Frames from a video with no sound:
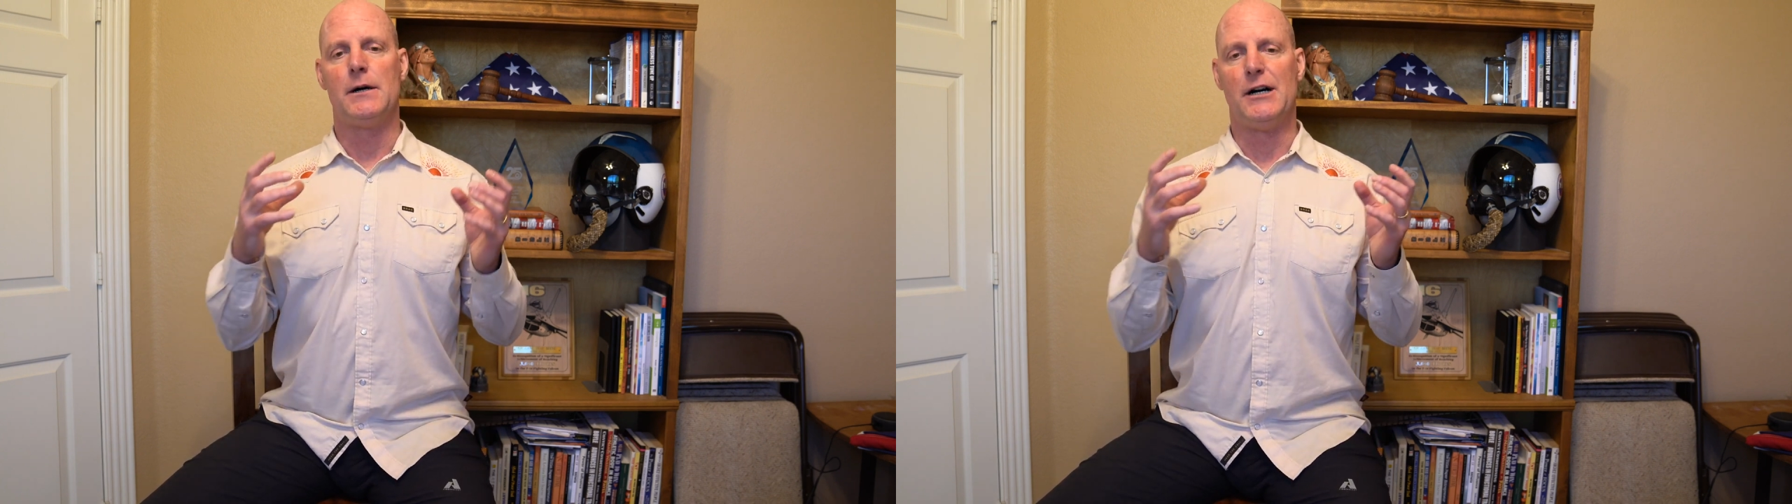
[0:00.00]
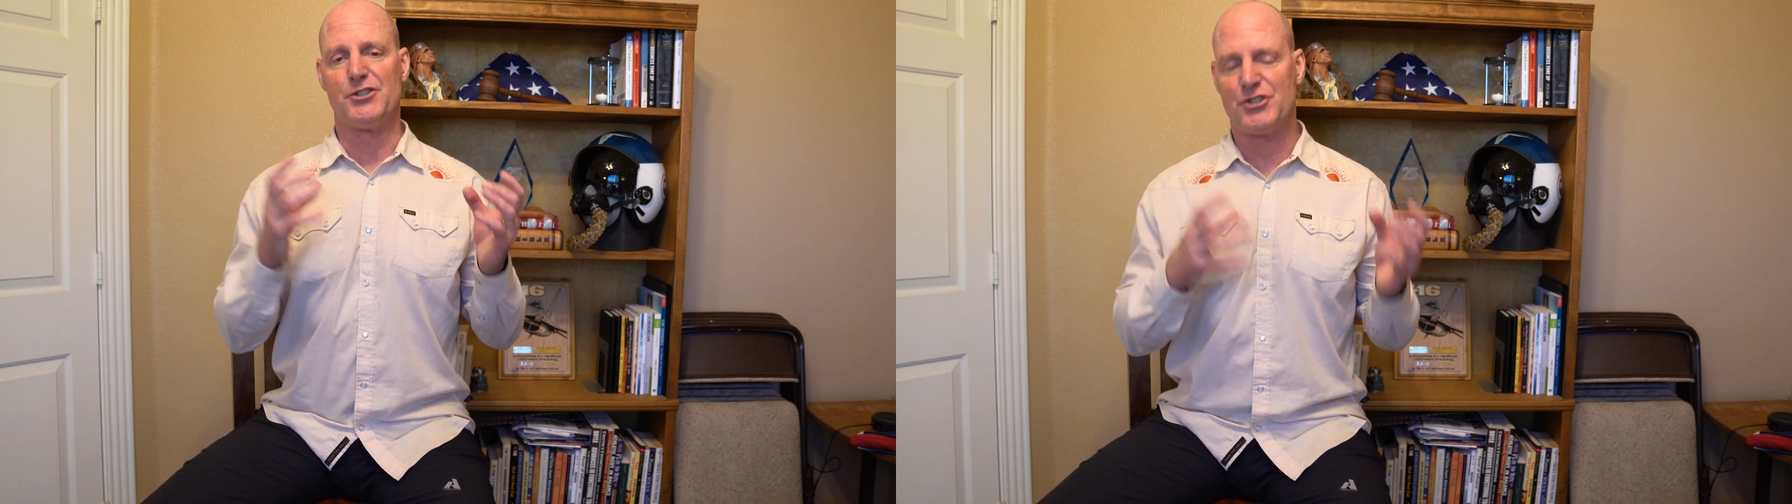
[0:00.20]

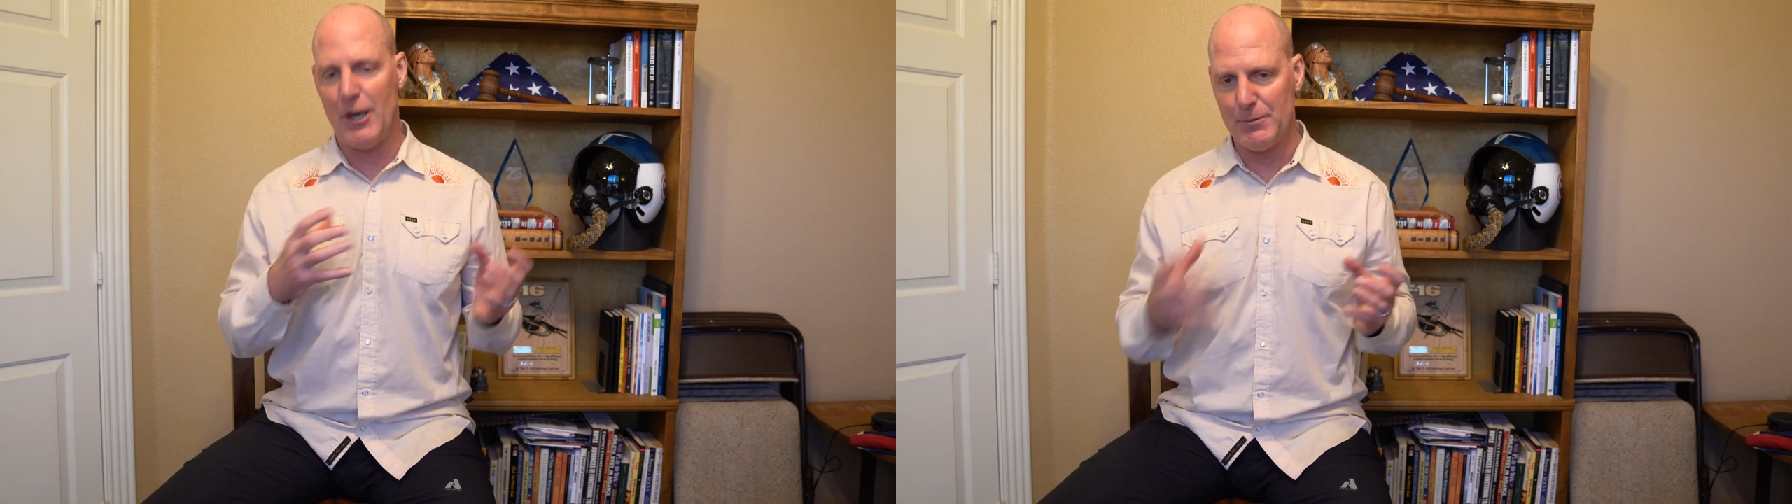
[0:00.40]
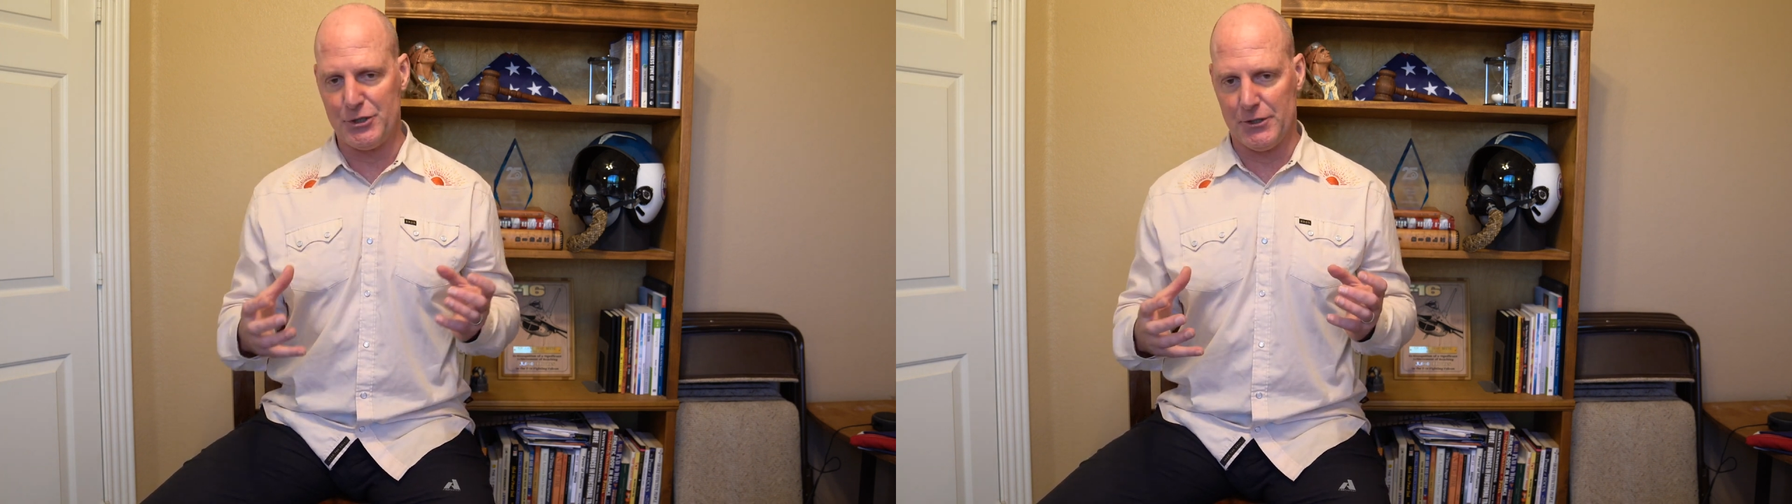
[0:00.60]

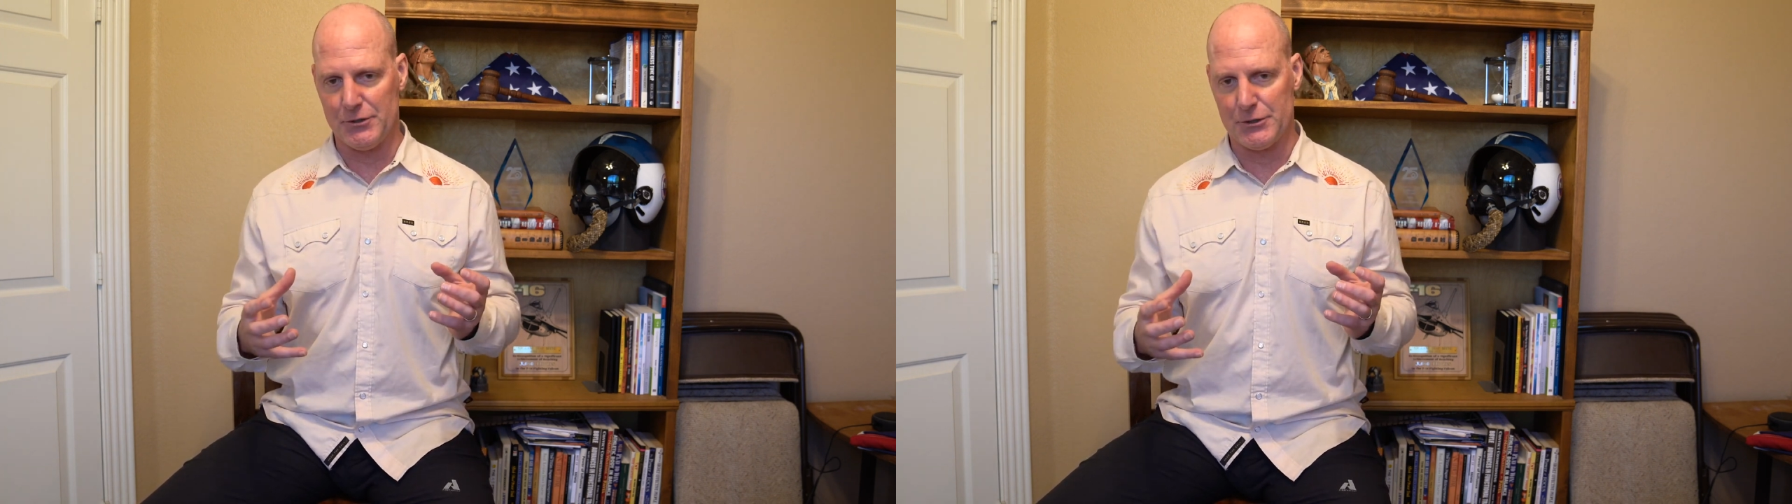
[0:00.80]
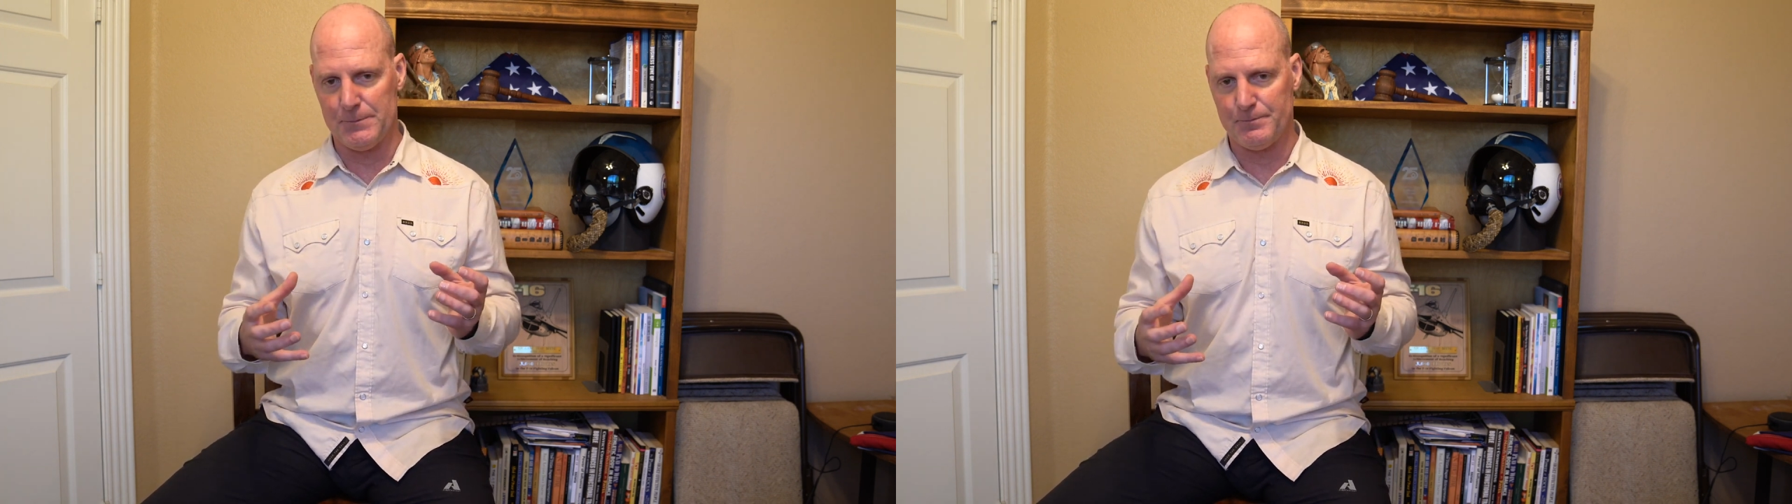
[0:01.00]

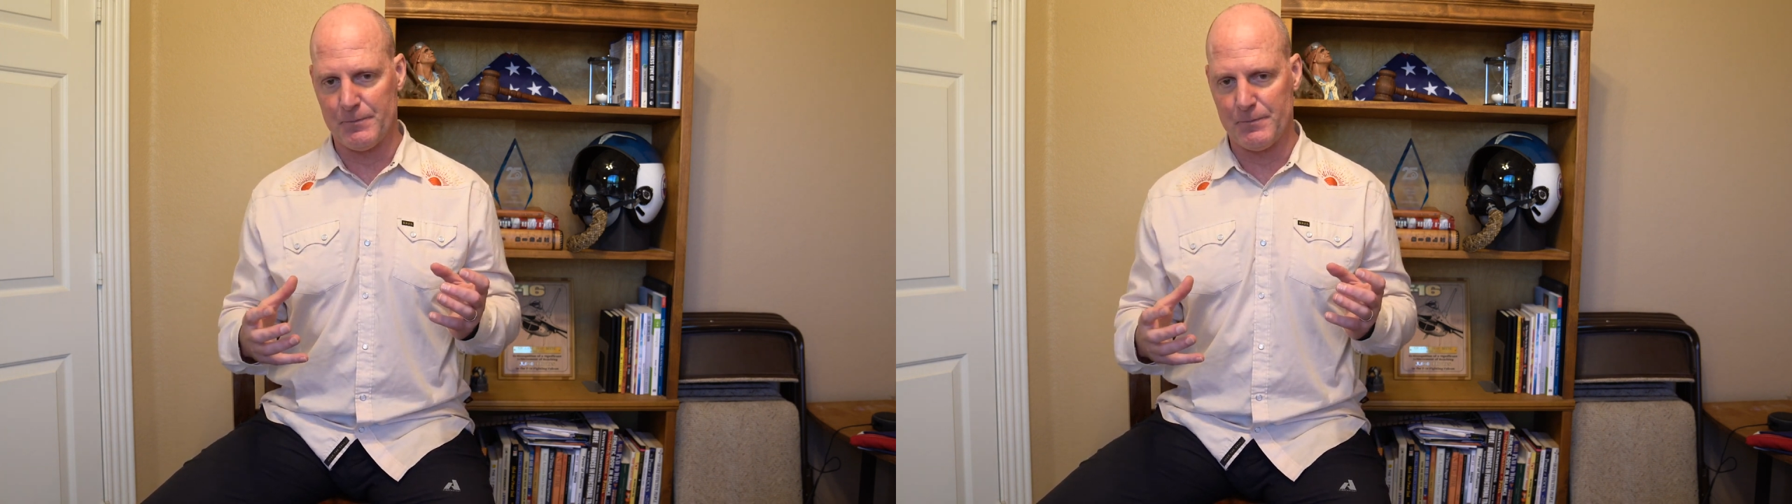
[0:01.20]
assumptions,